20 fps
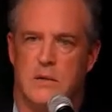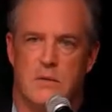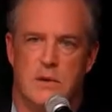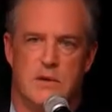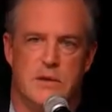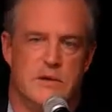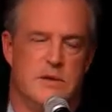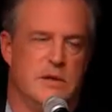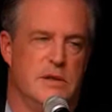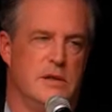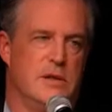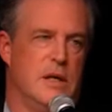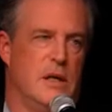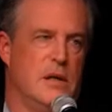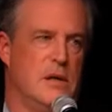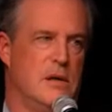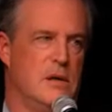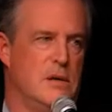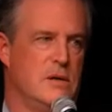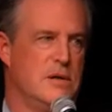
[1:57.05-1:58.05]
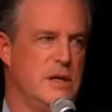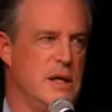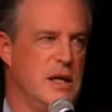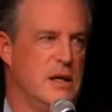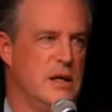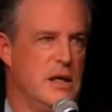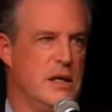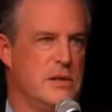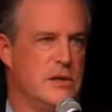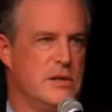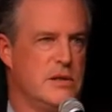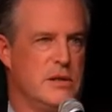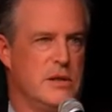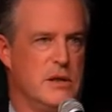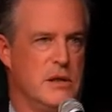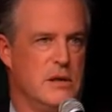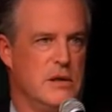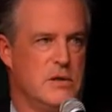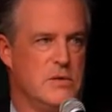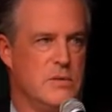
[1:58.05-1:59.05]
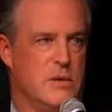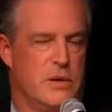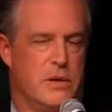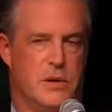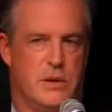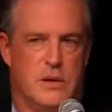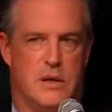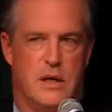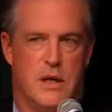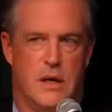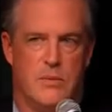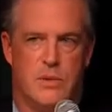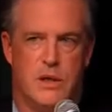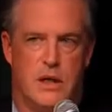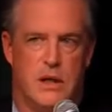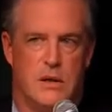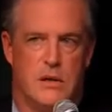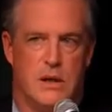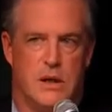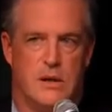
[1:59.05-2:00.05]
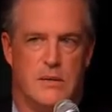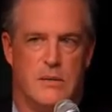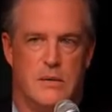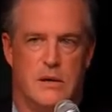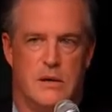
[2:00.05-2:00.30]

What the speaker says: which is the senators and legislators within Cobb County.